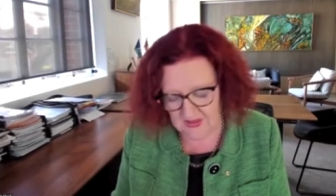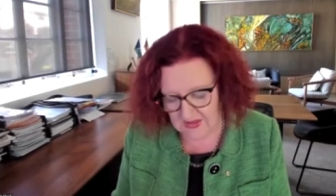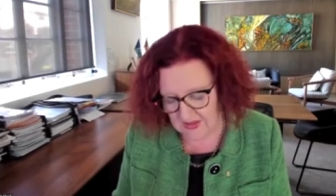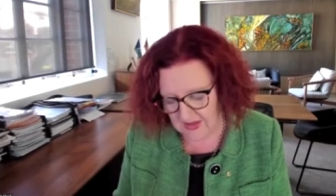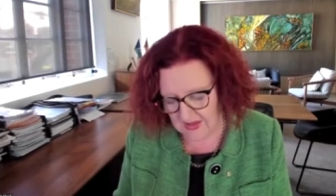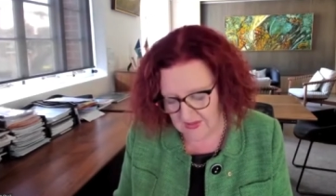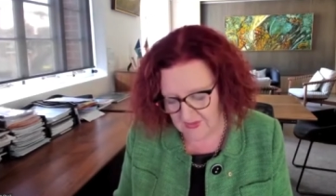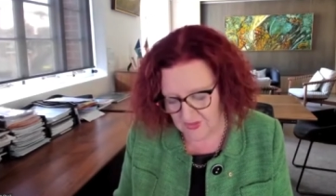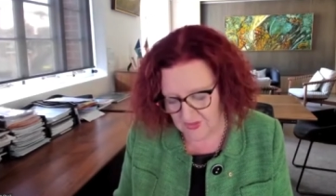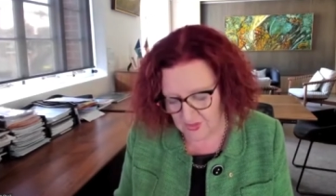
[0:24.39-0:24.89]

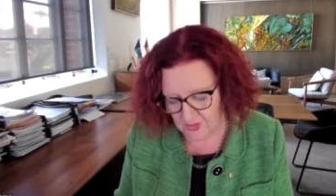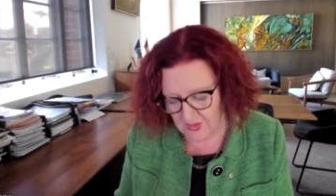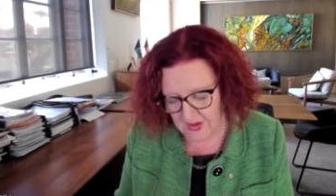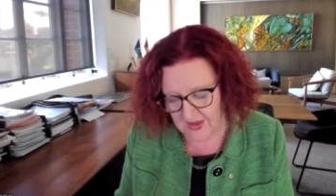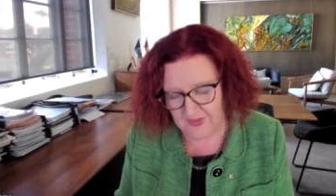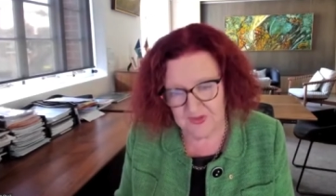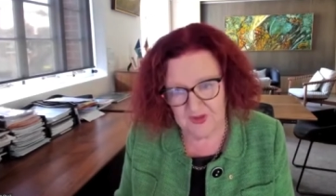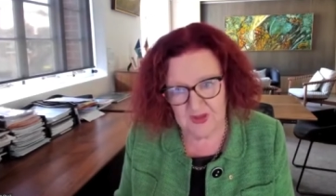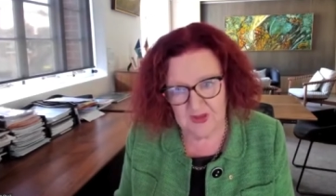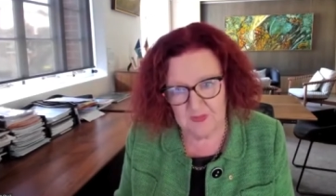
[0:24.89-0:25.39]
and
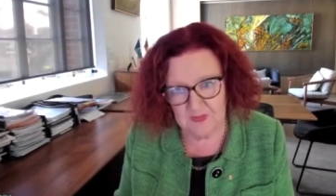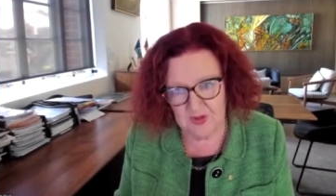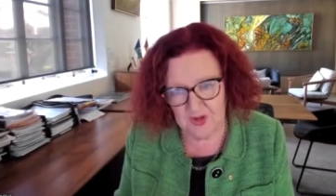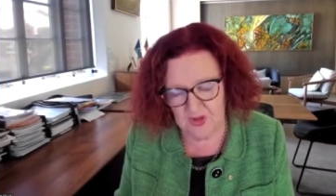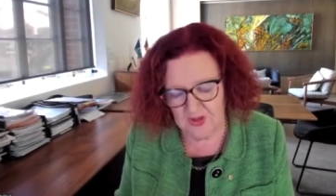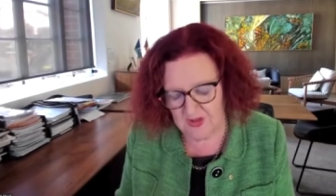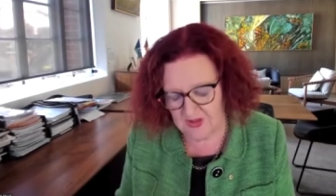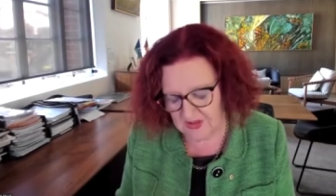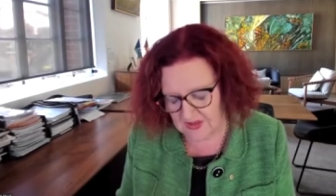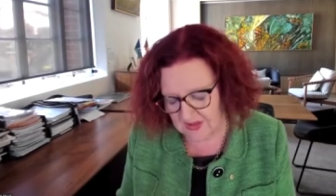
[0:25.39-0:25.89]
throughout the
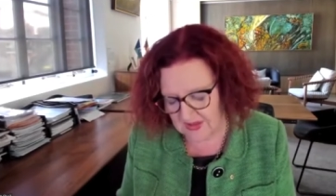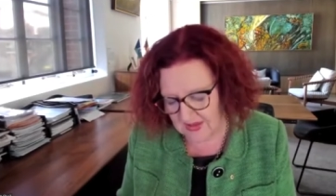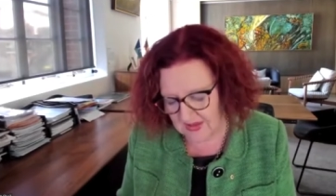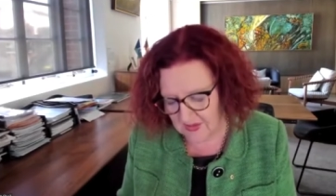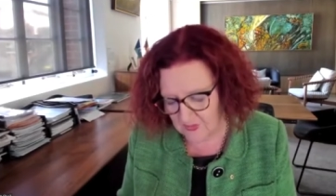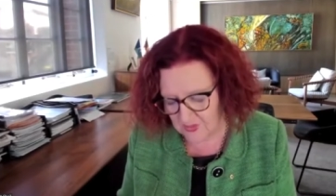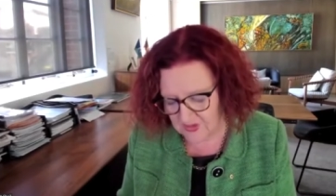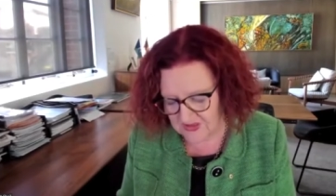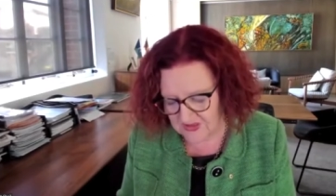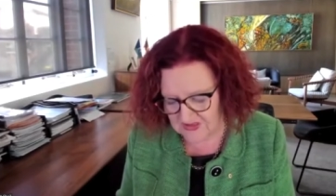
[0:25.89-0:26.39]
community,
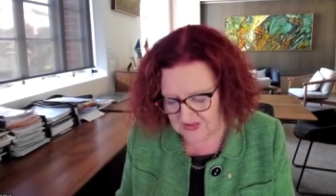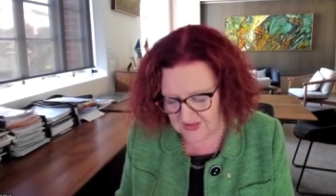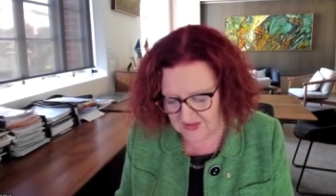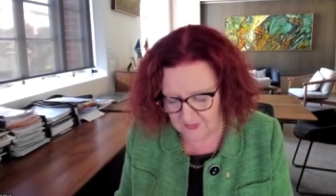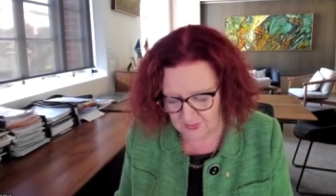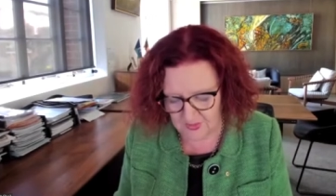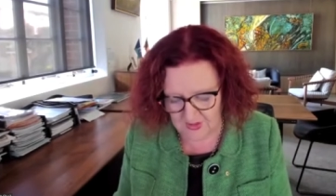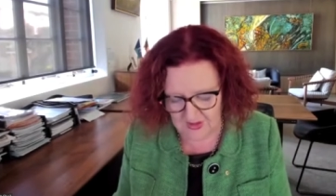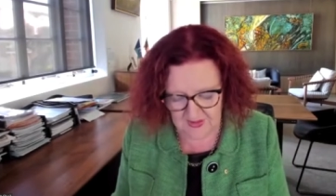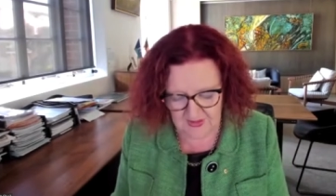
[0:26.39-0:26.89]
and we
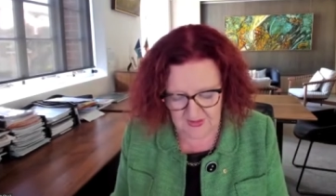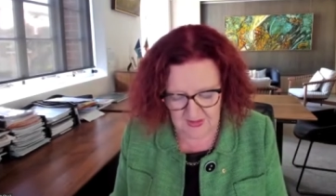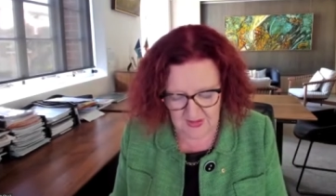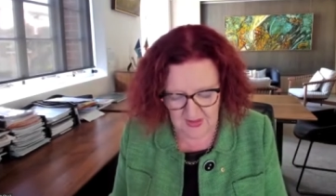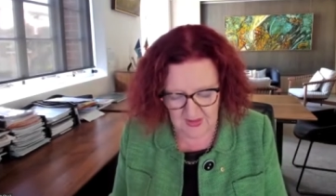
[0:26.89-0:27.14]
celebrate